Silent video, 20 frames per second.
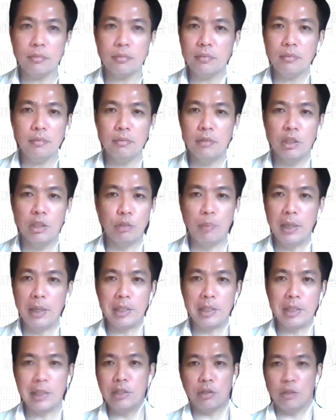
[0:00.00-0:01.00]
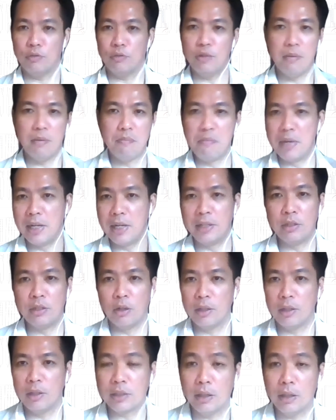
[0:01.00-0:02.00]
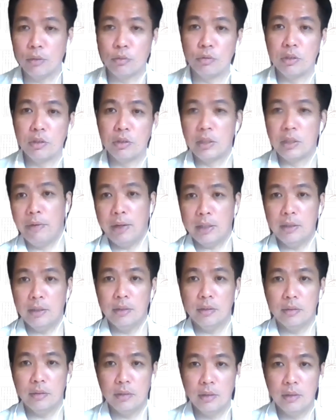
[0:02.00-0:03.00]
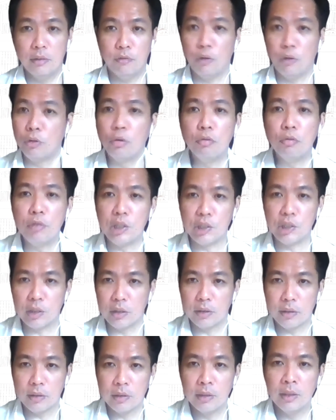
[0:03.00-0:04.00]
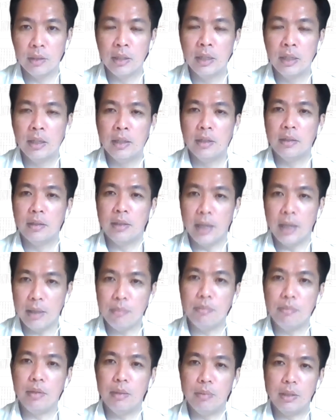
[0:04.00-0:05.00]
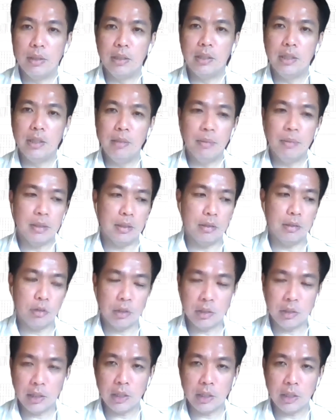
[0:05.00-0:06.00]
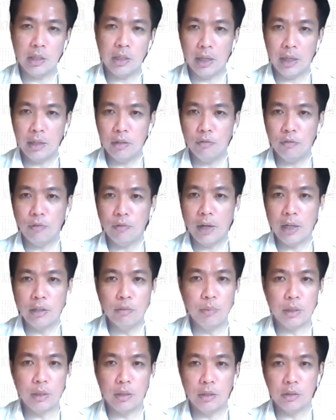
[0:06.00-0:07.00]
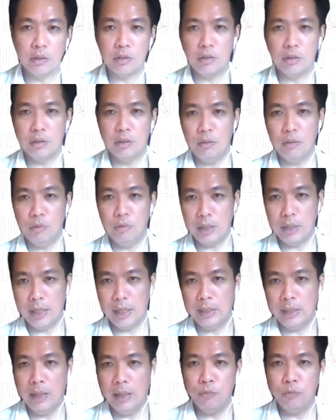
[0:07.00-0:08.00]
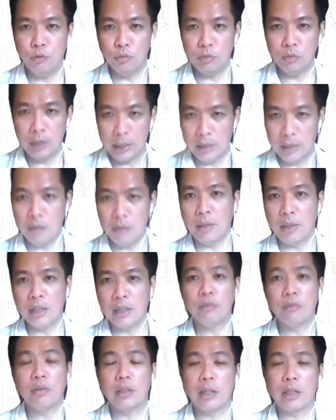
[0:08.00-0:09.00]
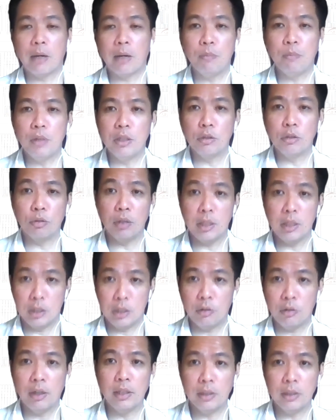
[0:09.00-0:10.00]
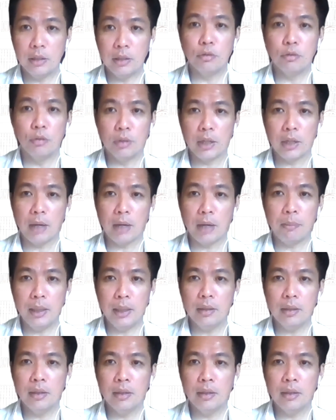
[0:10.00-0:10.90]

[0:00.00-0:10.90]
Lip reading: just basically transferred $1 million out to its director for no reason, that may be deemed as a transaction undervalue because it was an attempt to take out money from the company so that its creditors don't get paid.